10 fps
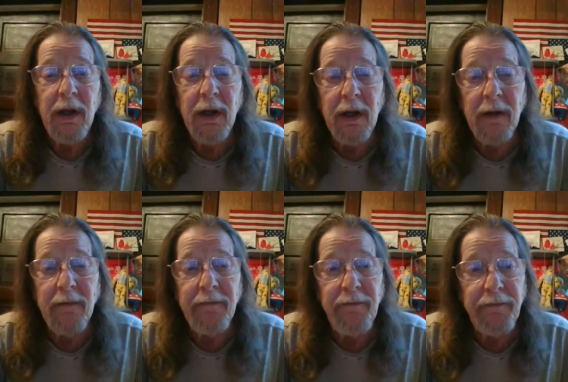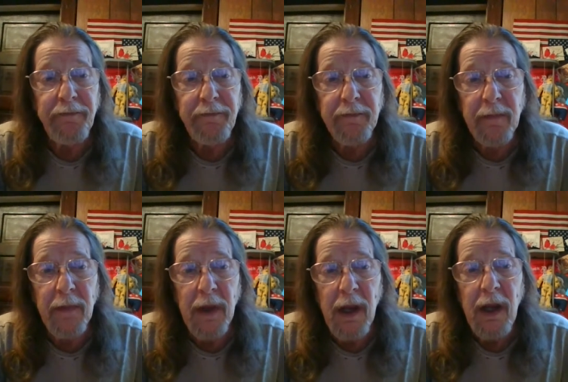Uh,
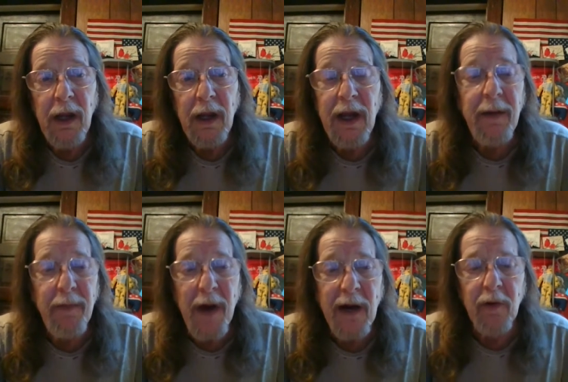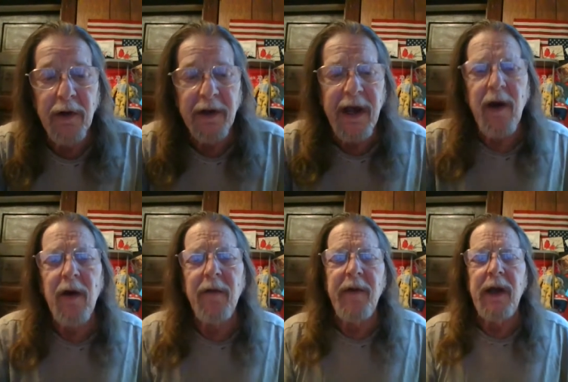Anybody with a
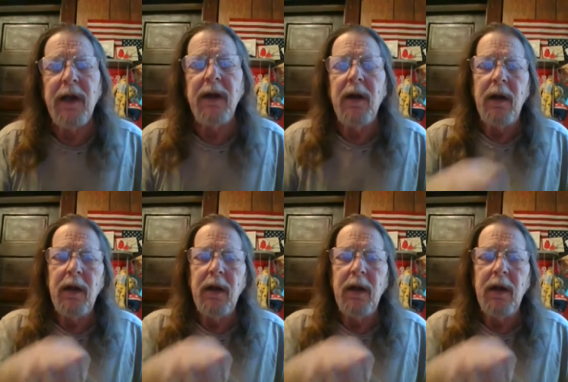caravan